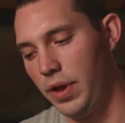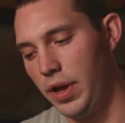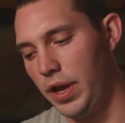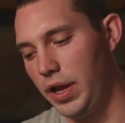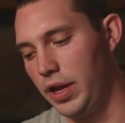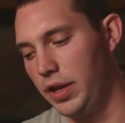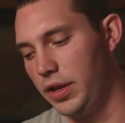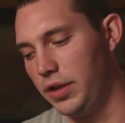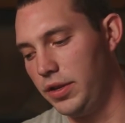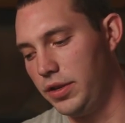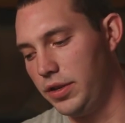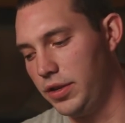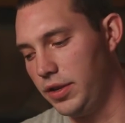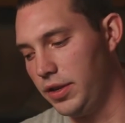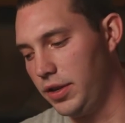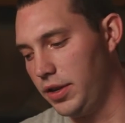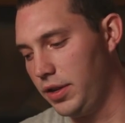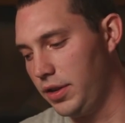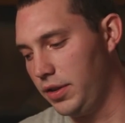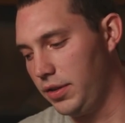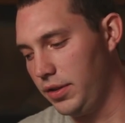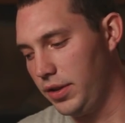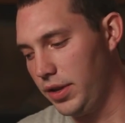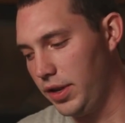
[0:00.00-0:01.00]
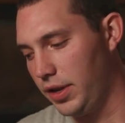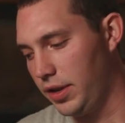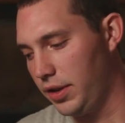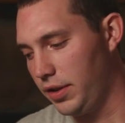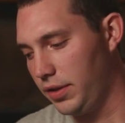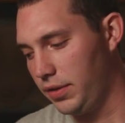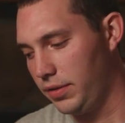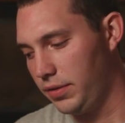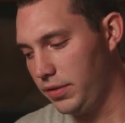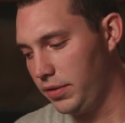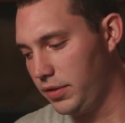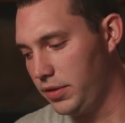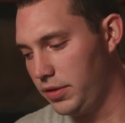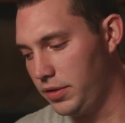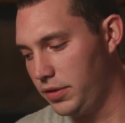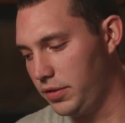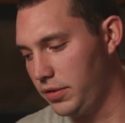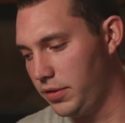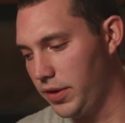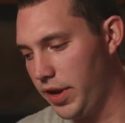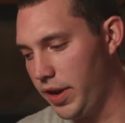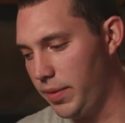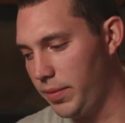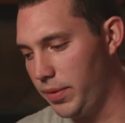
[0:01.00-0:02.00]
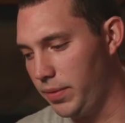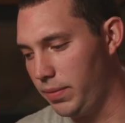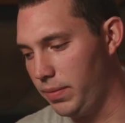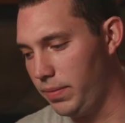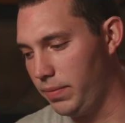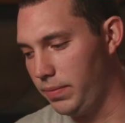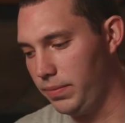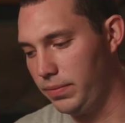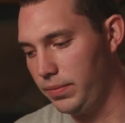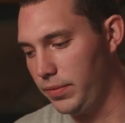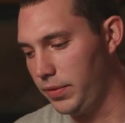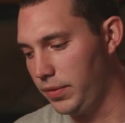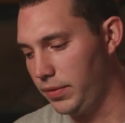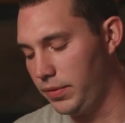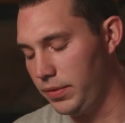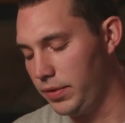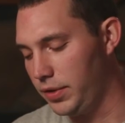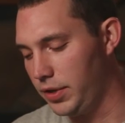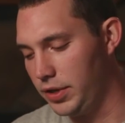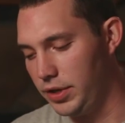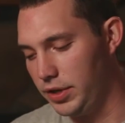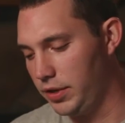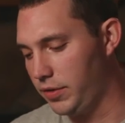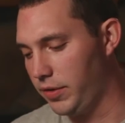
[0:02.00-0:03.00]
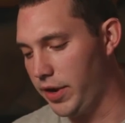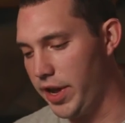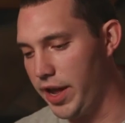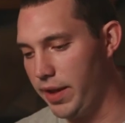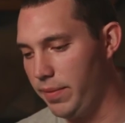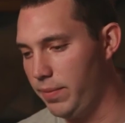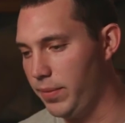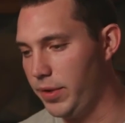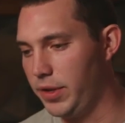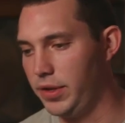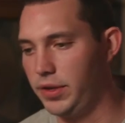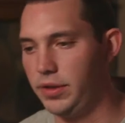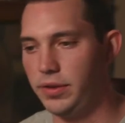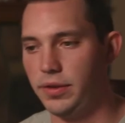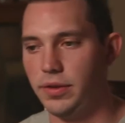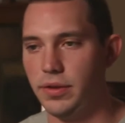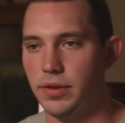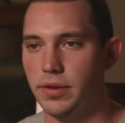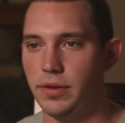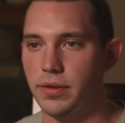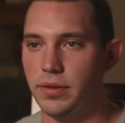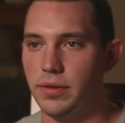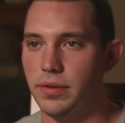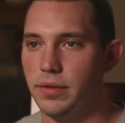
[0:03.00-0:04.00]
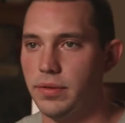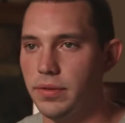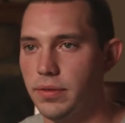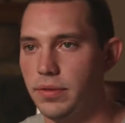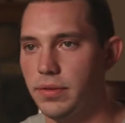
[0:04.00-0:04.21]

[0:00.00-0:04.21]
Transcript: it just grabbed me, you know.